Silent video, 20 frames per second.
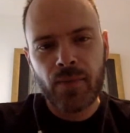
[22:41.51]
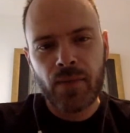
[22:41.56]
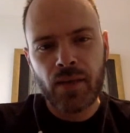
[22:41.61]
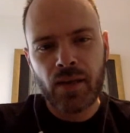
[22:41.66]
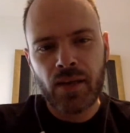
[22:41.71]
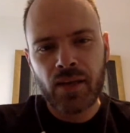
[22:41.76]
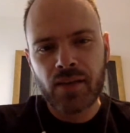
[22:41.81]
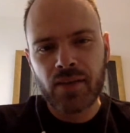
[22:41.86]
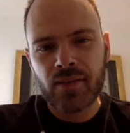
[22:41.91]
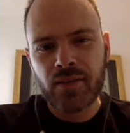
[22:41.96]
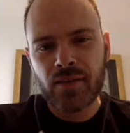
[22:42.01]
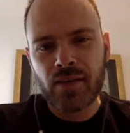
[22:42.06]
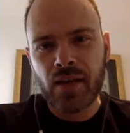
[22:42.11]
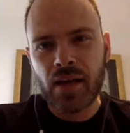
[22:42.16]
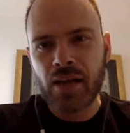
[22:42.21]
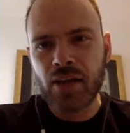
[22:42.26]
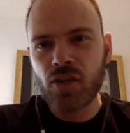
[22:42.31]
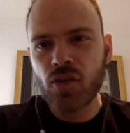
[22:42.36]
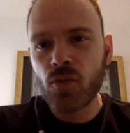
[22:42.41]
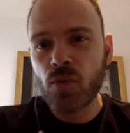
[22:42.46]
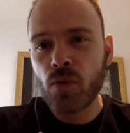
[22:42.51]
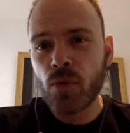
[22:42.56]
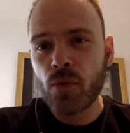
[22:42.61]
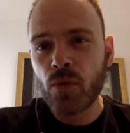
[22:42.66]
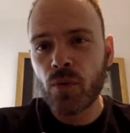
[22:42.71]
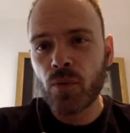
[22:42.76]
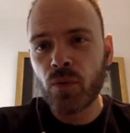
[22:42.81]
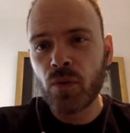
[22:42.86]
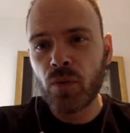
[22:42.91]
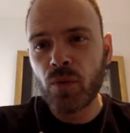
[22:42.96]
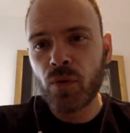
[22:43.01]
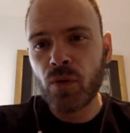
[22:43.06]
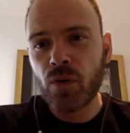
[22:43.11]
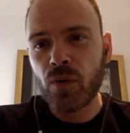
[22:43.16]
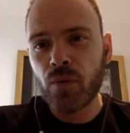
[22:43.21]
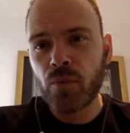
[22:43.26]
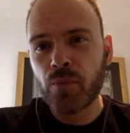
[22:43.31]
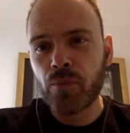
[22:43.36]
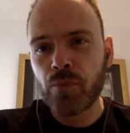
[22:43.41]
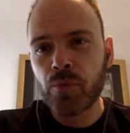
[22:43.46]
And I know we
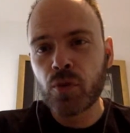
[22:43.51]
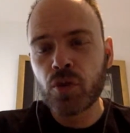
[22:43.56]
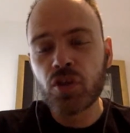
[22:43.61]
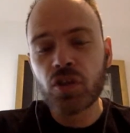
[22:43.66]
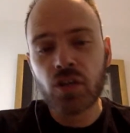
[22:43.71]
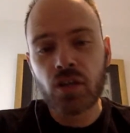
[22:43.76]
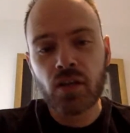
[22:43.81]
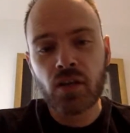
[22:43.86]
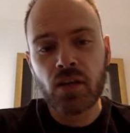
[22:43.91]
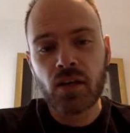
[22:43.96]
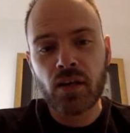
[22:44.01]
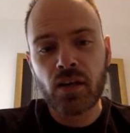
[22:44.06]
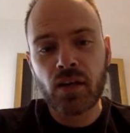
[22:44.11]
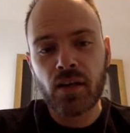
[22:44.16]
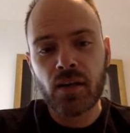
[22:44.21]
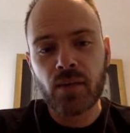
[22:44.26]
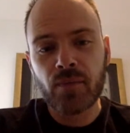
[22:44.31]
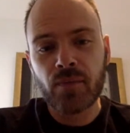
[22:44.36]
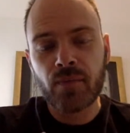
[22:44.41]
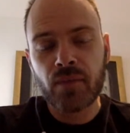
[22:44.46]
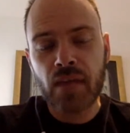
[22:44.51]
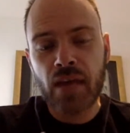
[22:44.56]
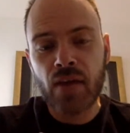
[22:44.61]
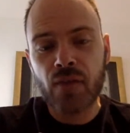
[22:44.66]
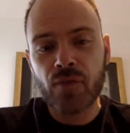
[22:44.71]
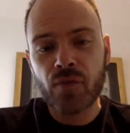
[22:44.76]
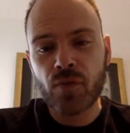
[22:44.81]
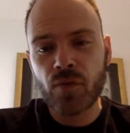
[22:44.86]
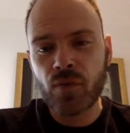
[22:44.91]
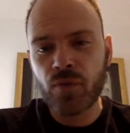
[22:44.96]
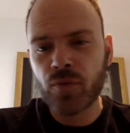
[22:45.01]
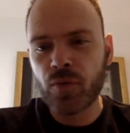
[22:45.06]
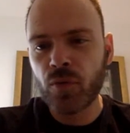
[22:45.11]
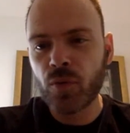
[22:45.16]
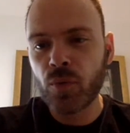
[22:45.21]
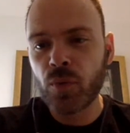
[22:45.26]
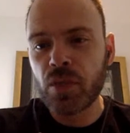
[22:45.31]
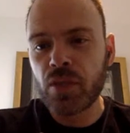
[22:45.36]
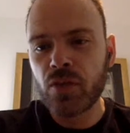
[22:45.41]
were pushing now for the week.